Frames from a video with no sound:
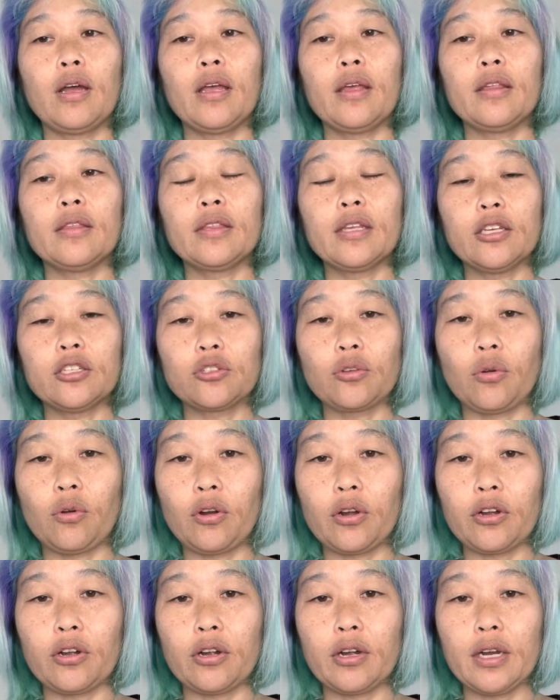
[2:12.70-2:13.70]
this
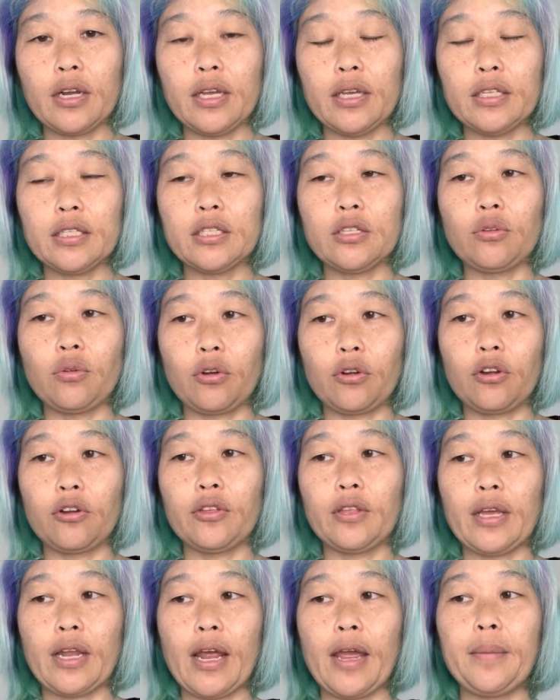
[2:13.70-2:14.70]
order is an order
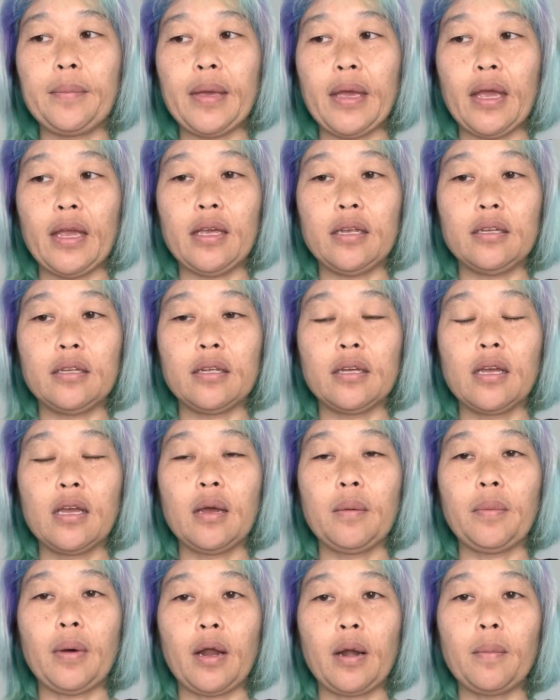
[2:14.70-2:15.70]
that I made
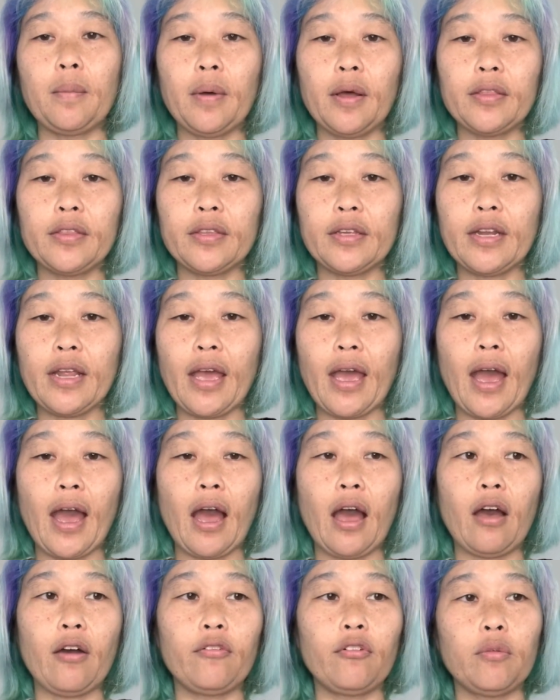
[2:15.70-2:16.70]
about a month and a
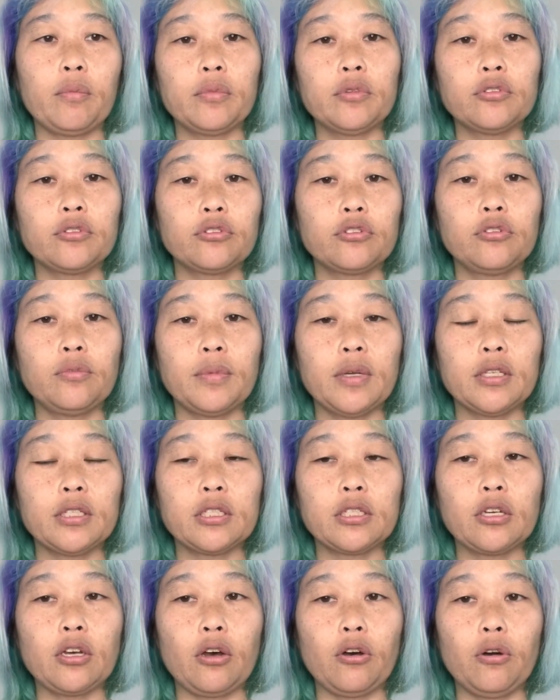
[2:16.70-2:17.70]
half, almost 2 months
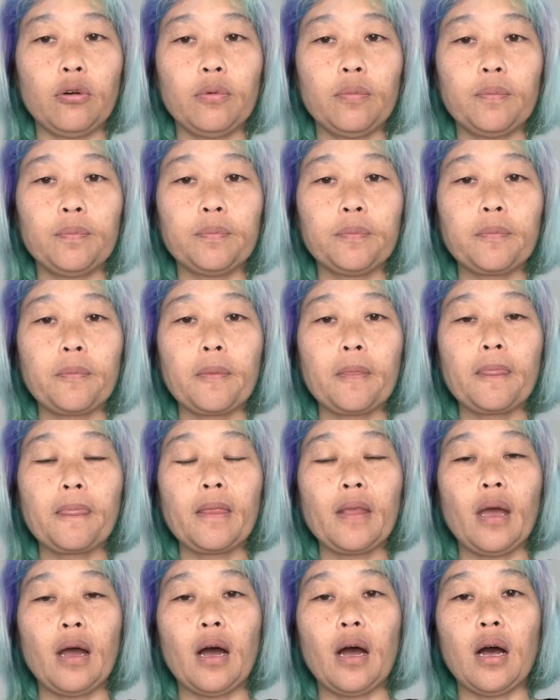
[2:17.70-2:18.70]
ago,
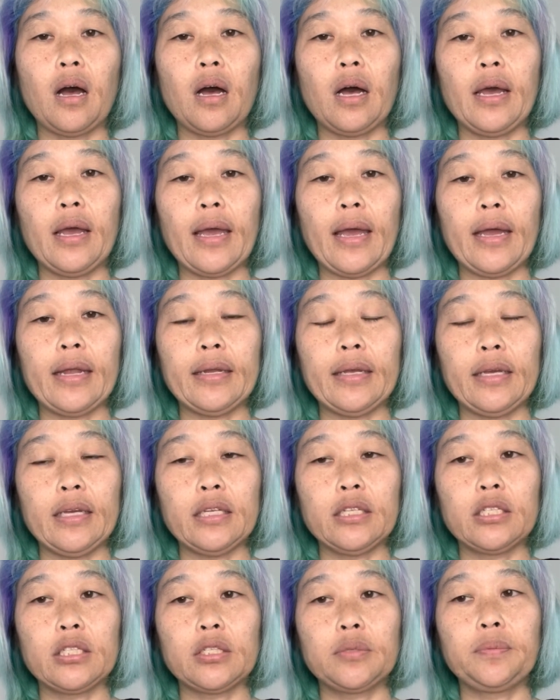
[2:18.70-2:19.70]
and
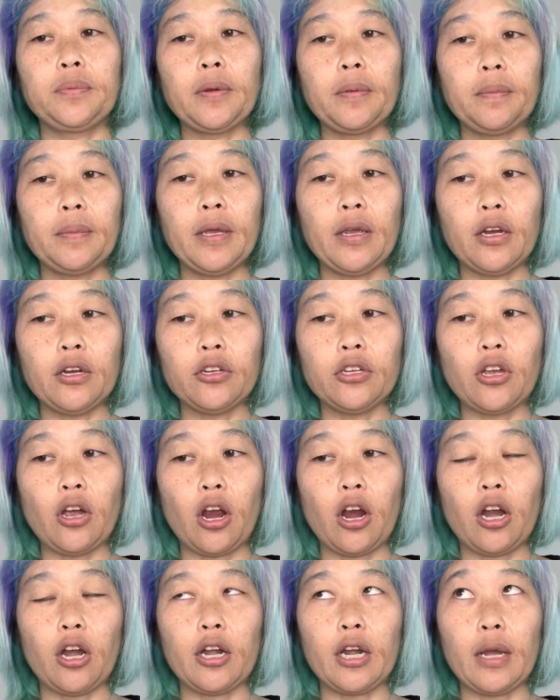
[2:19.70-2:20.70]
it's Premier
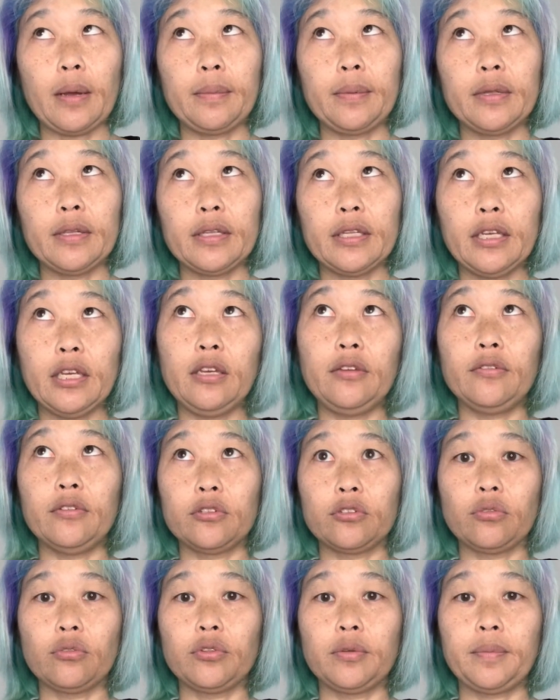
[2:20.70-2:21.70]
yarn. I believe
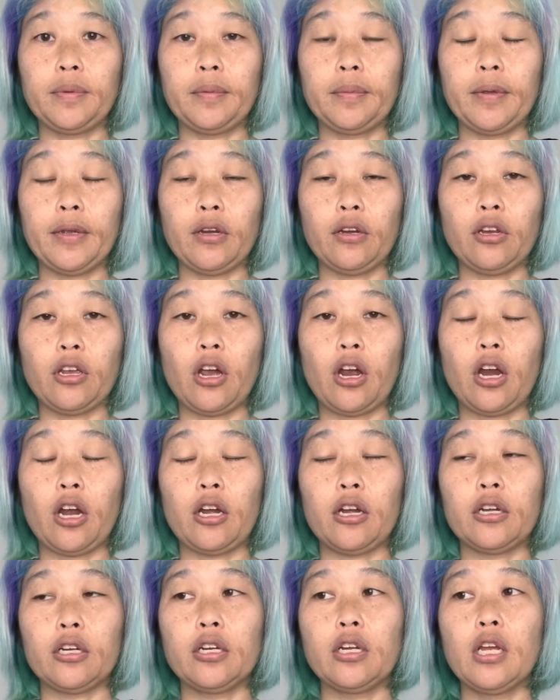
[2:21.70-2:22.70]
it's only Premier
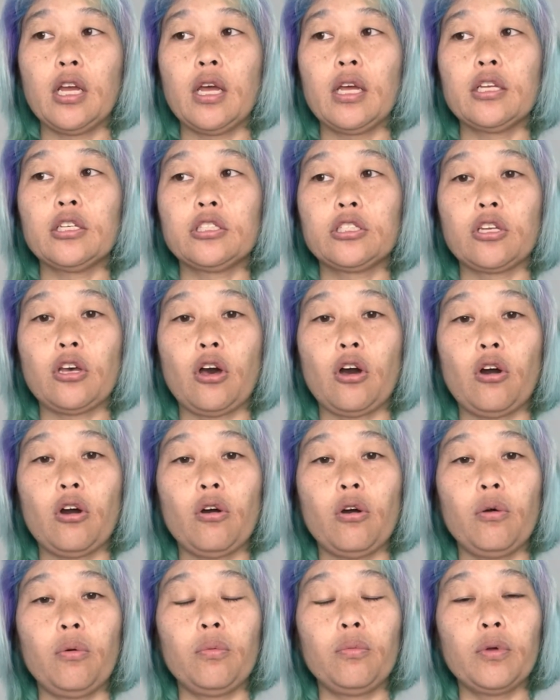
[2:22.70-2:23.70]
yarn.
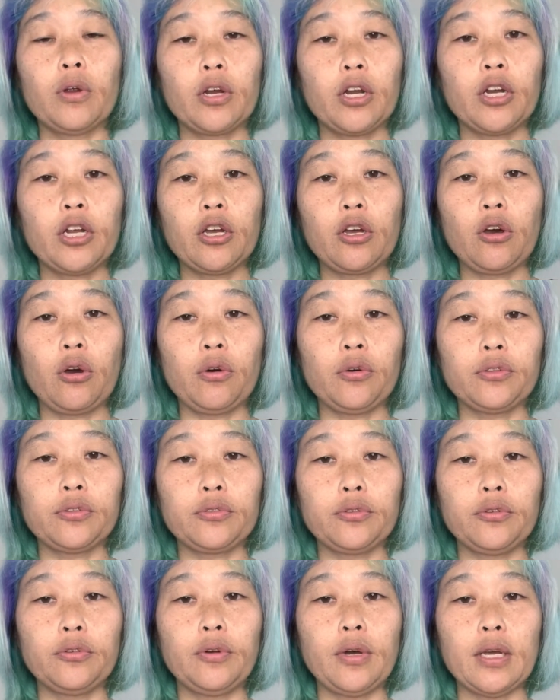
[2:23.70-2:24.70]
So we're gonna go
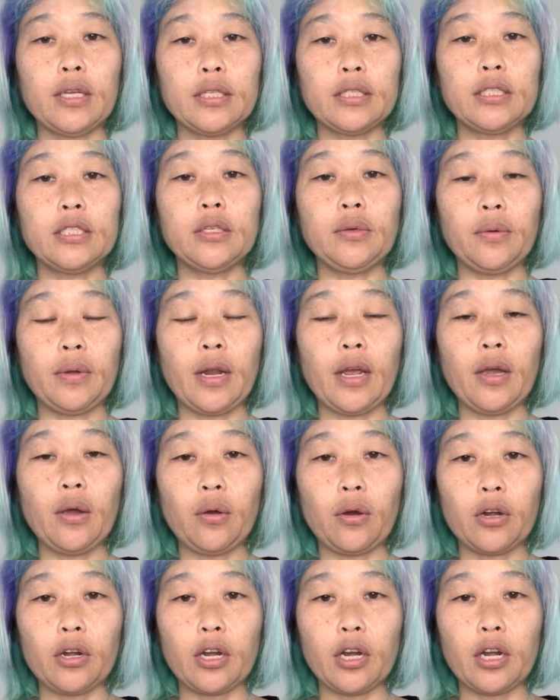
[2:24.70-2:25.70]
through and see what I
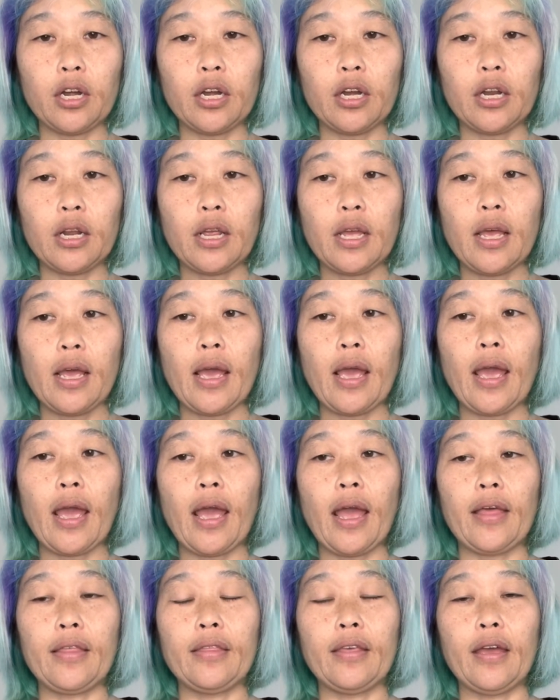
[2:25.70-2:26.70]
ordered,
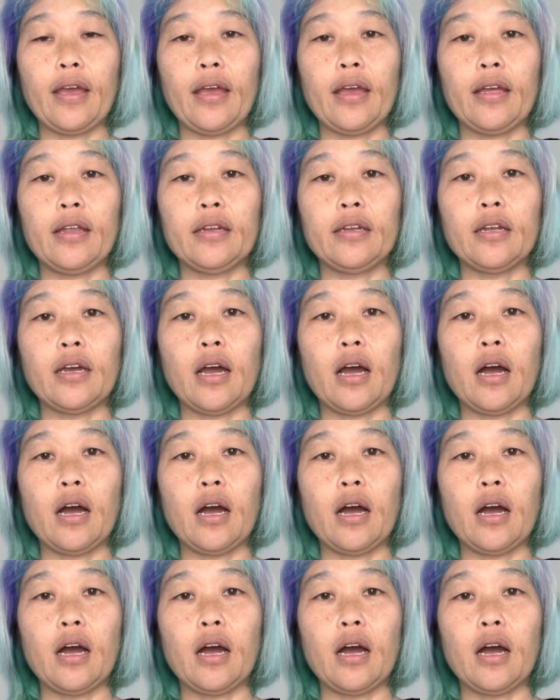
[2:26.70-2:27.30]
and then